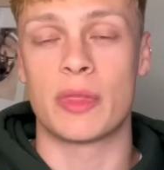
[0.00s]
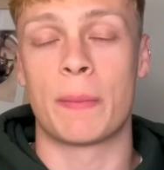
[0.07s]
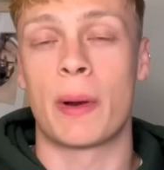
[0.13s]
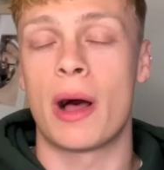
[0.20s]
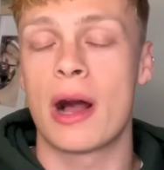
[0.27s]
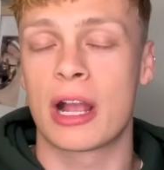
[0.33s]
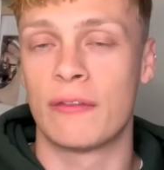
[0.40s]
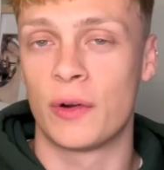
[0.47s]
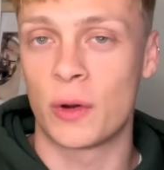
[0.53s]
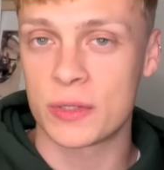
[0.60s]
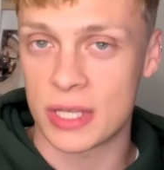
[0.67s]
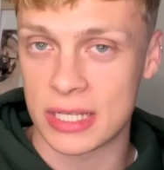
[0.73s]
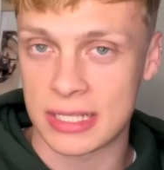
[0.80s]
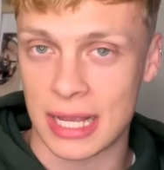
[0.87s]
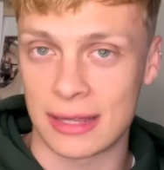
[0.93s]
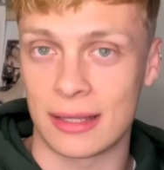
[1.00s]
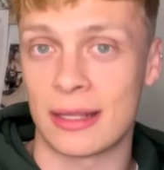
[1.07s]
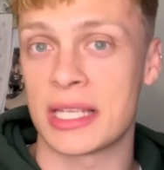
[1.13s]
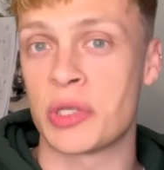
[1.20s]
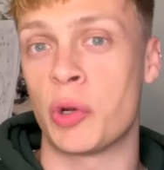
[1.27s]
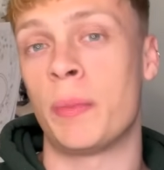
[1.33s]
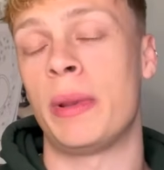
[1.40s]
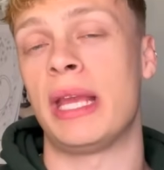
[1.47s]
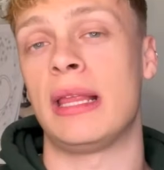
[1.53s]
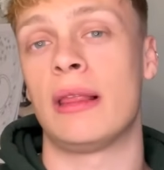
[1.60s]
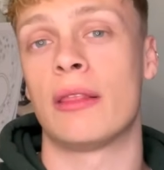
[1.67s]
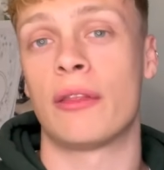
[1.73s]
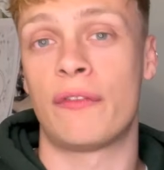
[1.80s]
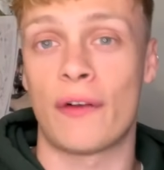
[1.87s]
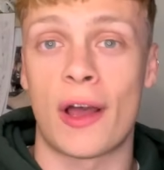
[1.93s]
The park have also said that this will be
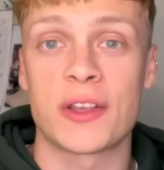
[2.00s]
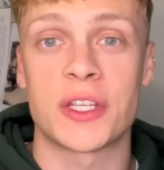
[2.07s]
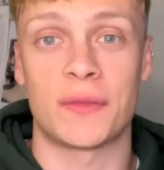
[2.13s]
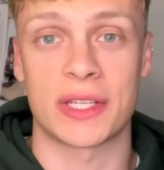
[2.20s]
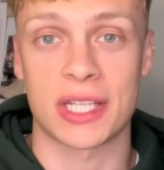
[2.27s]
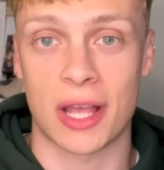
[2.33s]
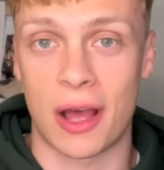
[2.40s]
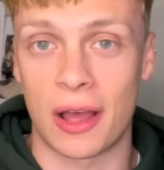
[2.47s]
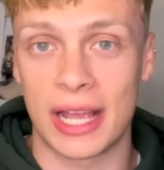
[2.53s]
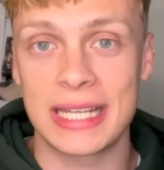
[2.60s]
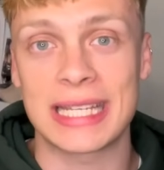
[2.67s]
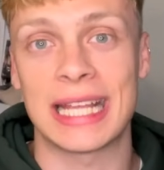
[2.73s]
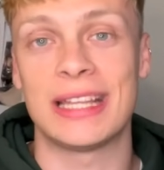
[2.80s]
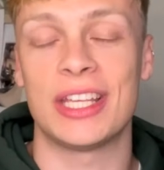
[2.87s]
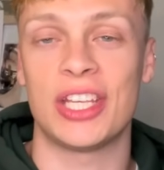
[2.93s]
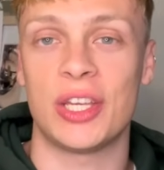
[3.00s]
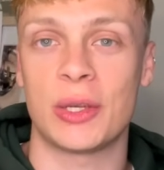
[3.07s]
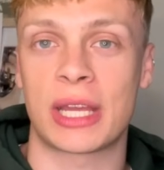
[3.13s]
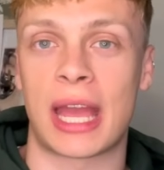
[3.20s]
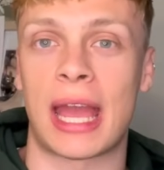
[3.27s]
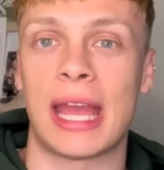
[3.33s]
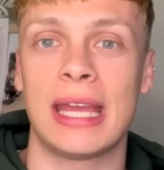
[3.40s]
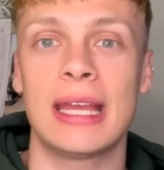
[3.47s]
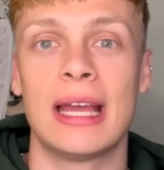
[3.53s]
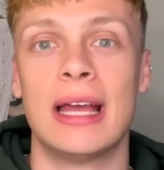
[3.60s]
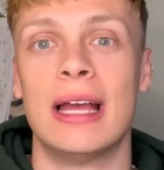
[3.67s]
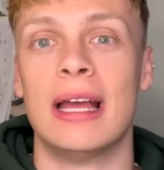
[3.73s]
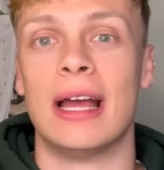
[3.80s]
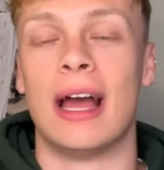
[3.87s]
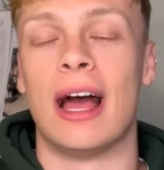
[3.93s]
the first of its kind in the
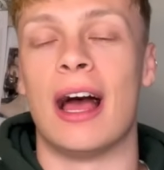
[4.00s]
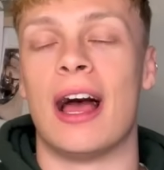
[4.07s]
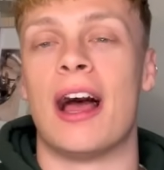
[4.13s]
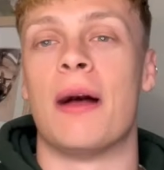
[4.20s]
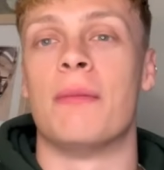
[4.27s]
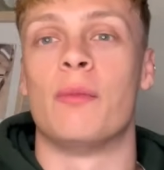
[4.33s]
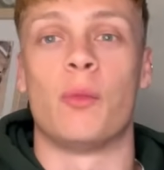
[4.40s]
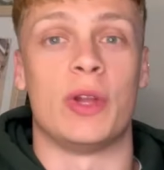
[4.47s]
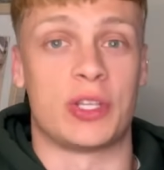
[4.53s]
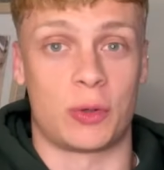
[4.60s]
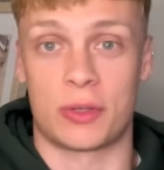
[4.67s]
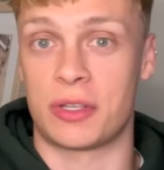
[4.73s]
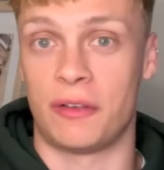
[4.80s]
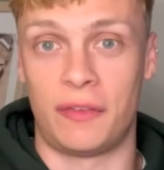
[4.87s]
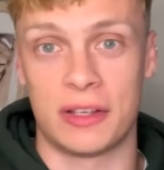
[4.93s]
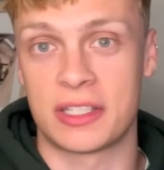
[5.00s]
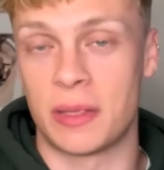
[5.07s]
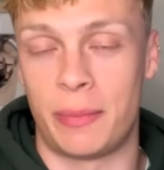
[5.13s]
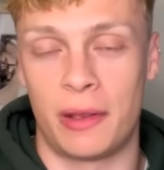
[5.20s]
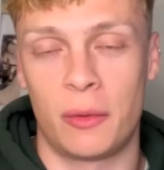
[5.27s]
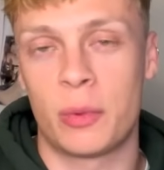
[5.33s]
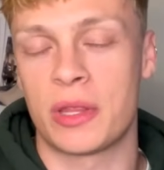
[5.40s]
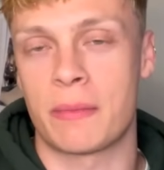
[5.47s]
UK, which also fits the bill with a